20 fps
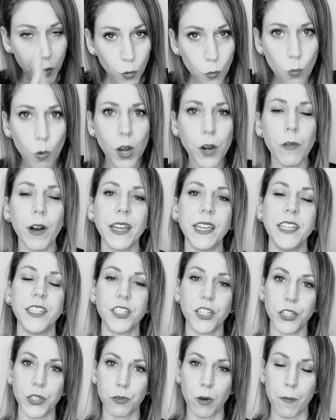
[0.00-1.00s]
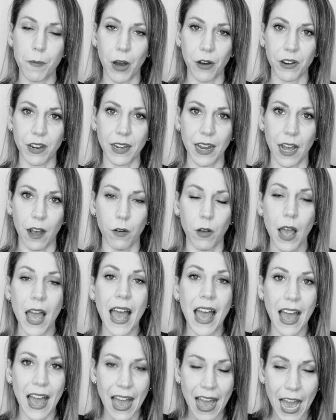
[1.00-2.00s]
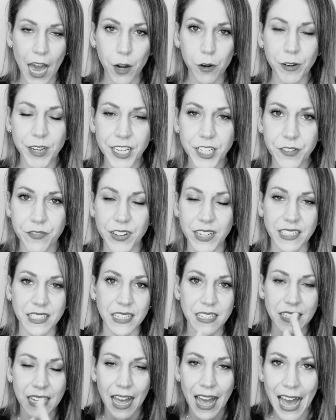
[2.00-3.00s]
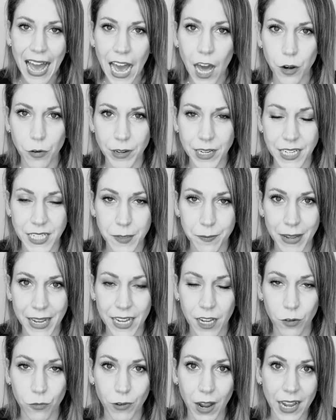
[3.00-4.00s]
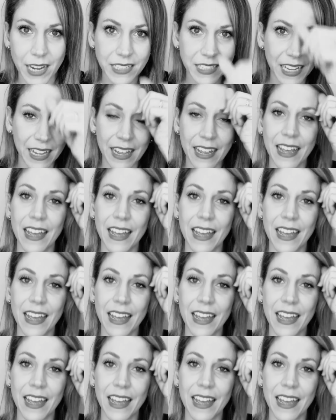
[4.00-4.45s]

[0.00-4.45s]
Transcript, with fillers: What do I need to do about it now? How do I need to fix this? How do I need to make it right?